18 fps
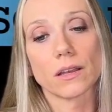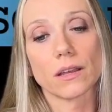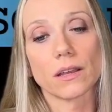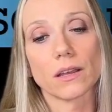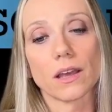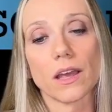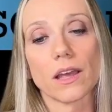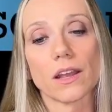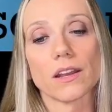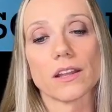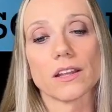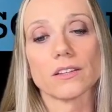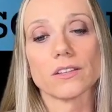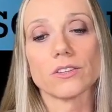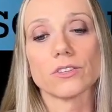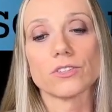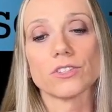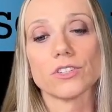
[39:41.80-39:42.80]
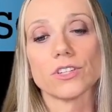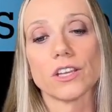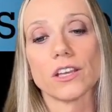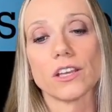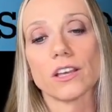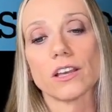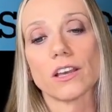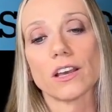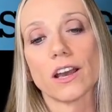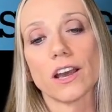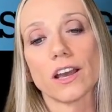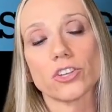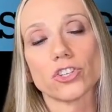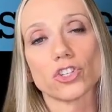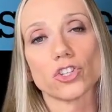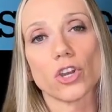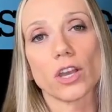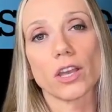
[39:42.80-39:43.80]
and you see I
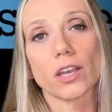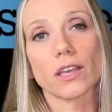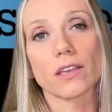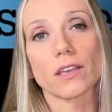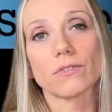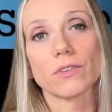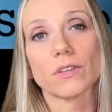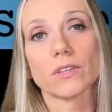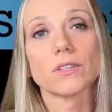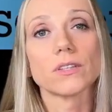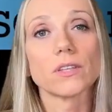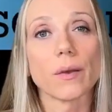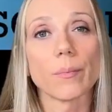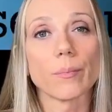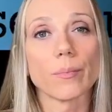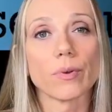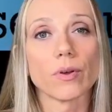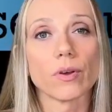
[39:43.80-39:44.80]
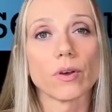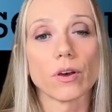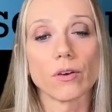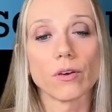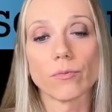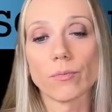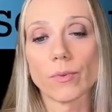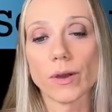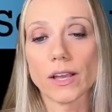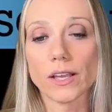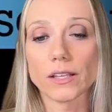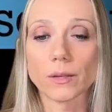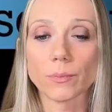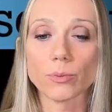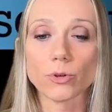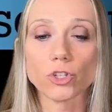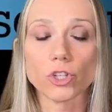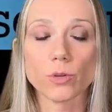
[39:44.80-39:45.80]
check if the tip of my gutta
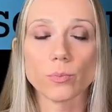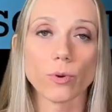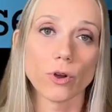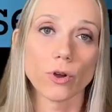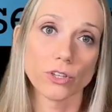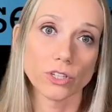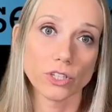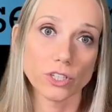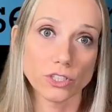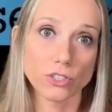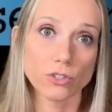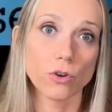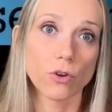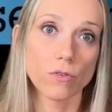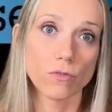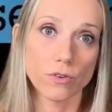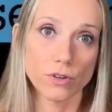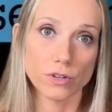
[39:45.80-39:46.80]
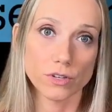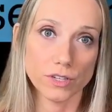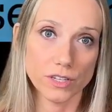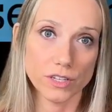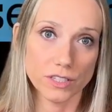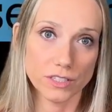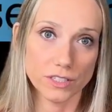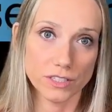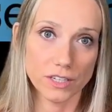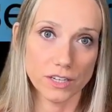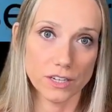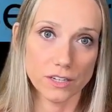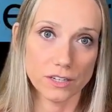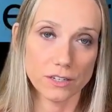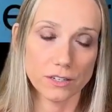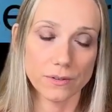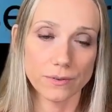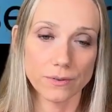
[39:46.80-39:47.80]
percha point is covered in
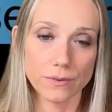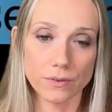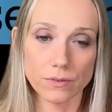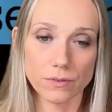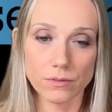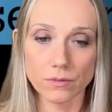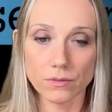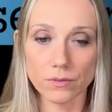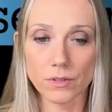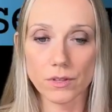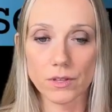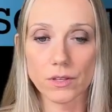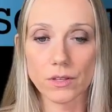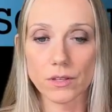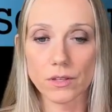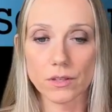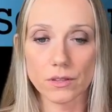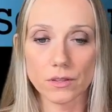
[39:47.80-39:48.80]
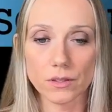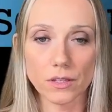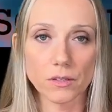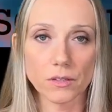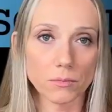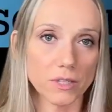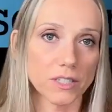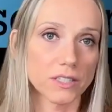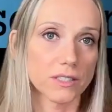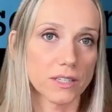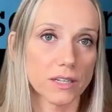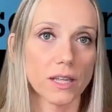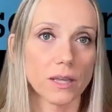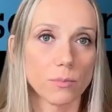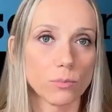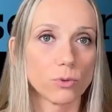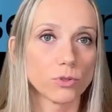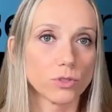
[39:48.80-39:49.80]
sealer. That means that I
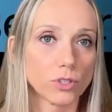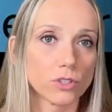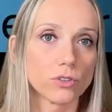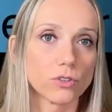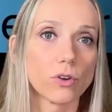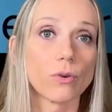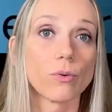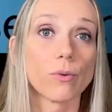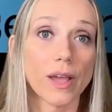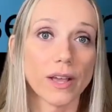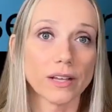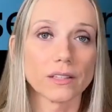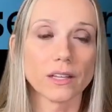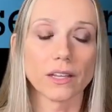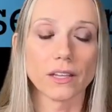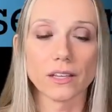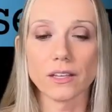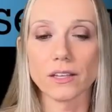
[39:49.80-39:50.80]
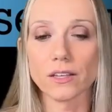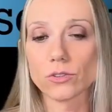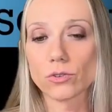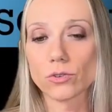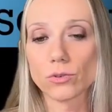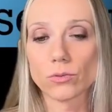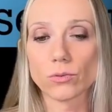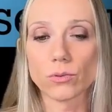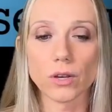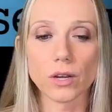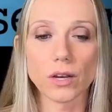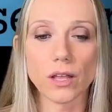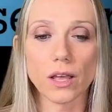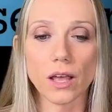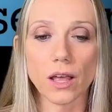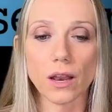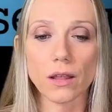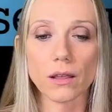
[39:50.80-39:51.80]
put it correctly into the root
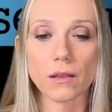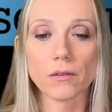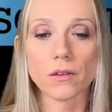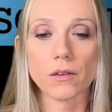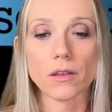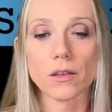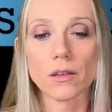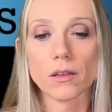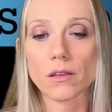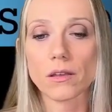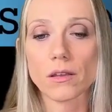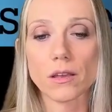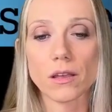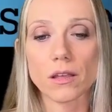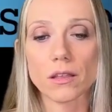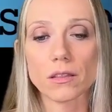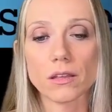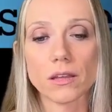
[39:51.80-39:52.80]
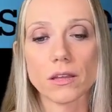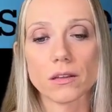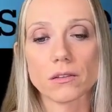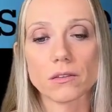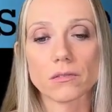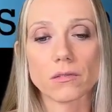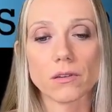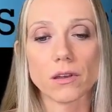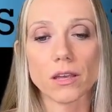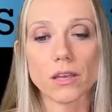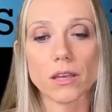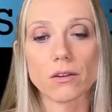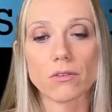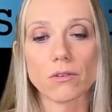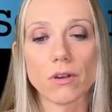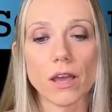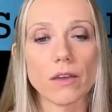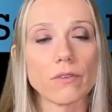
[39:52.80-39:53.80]
canal, and then I
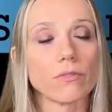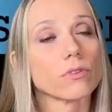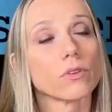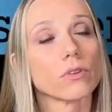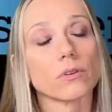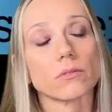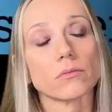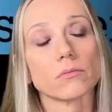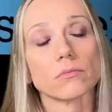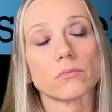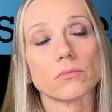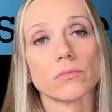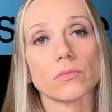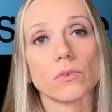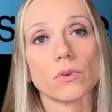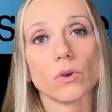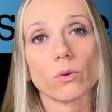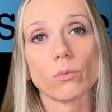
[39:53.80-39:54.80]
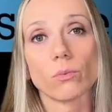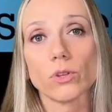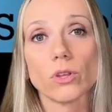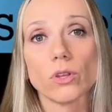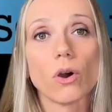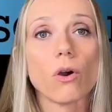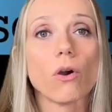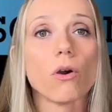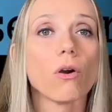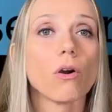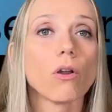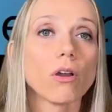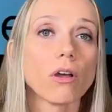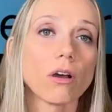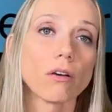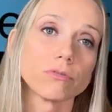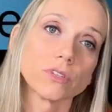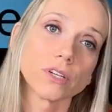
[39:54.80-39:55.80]
arrive with all
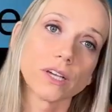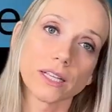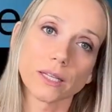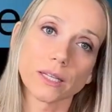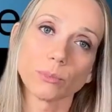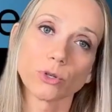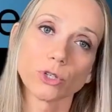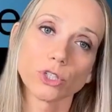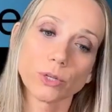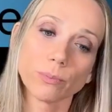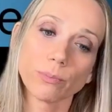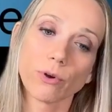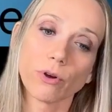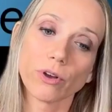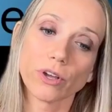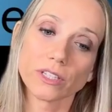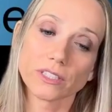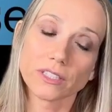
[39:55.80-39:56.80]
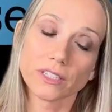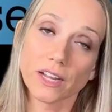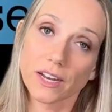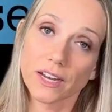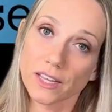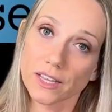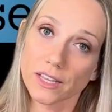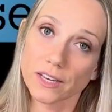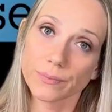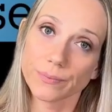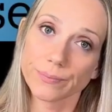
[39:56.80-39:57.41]
of the gutta percha points that I need.